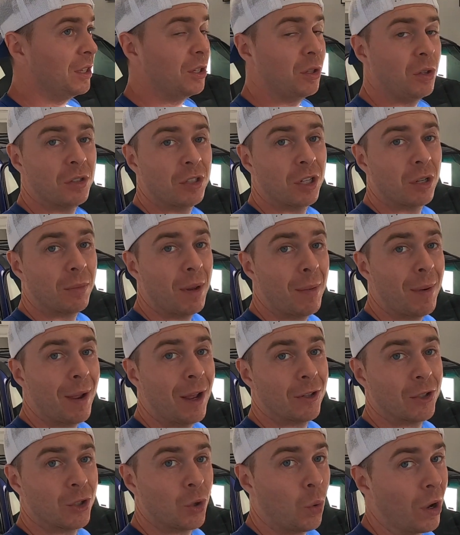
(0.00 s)
only took me
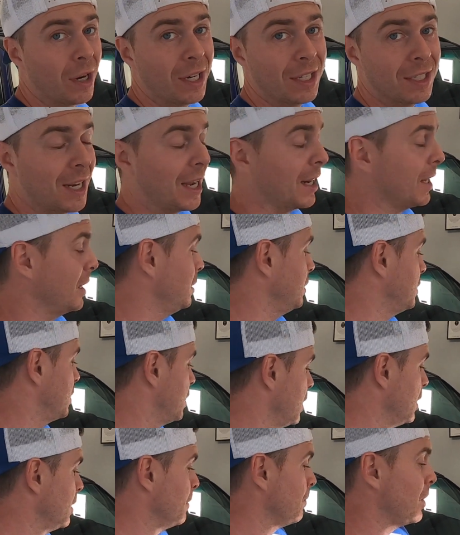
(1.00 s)
about 20 seconds,
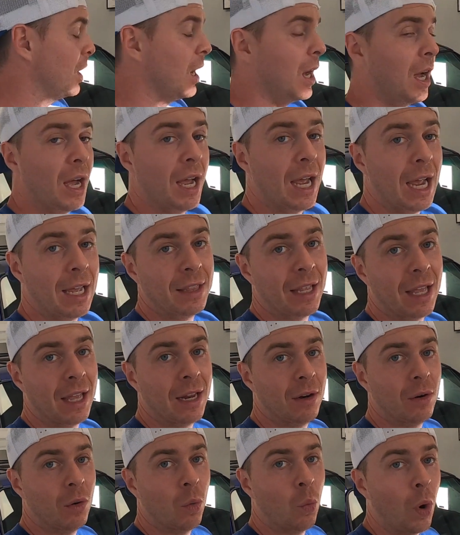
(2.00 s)
and
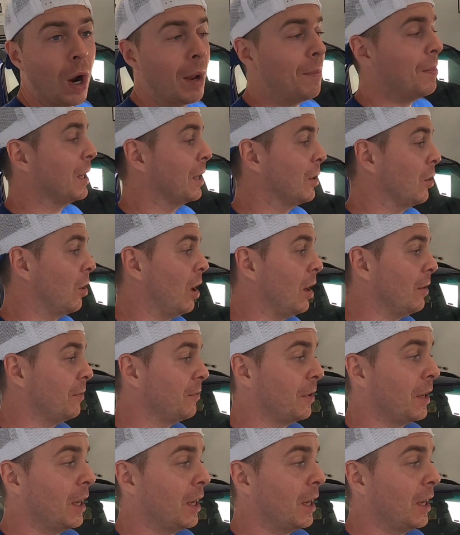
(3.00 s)
then wiping it off.